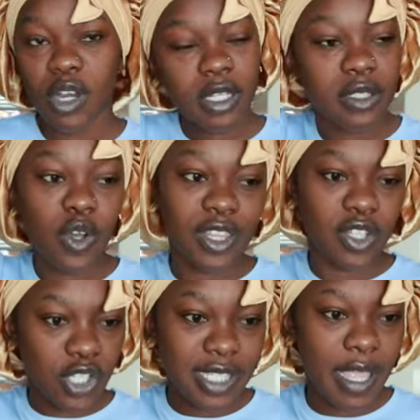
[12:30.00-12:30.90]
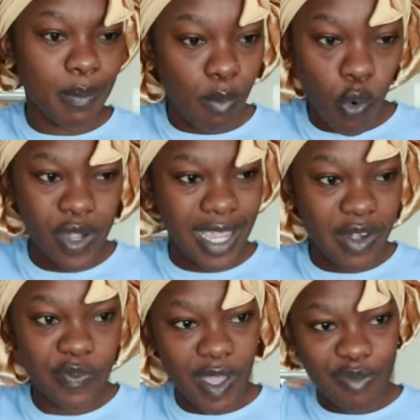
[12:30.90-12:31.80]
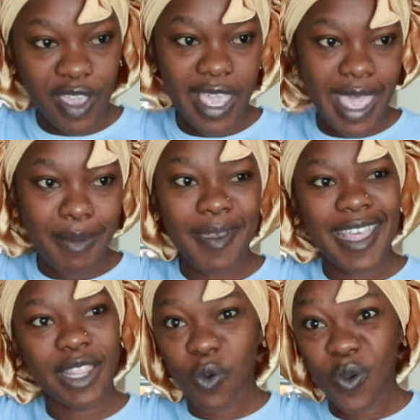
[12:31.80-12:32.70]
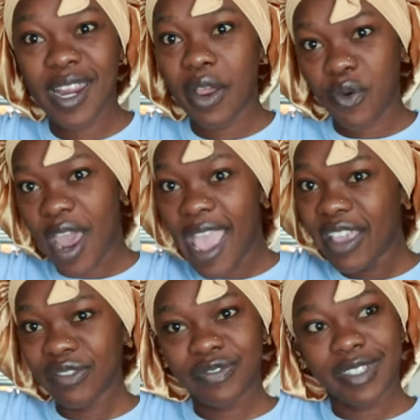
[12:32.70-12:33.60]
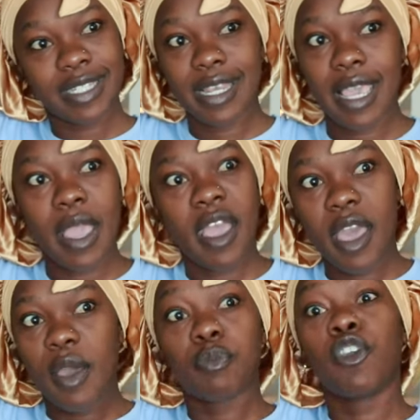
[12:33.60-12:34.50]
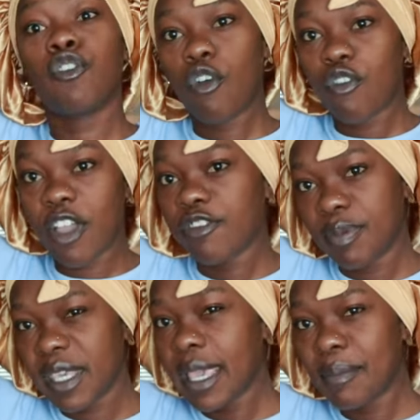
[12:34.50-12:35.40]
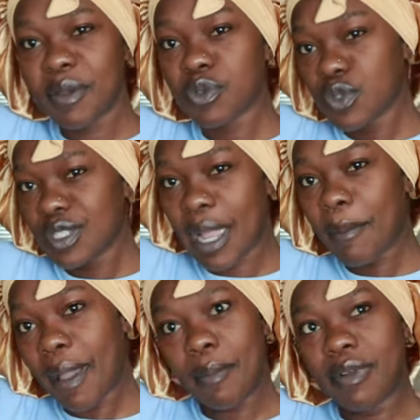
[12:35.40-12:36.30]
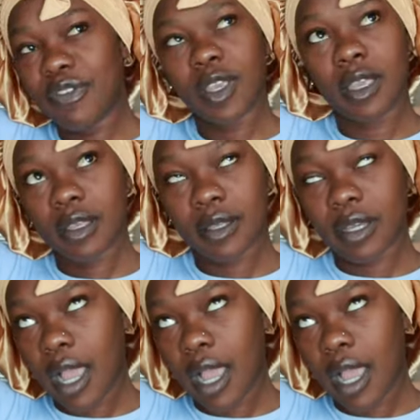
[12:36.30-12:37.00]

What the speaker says: ordered on Thursday morning at 5 a.m and the order arrived before 5 p.m three.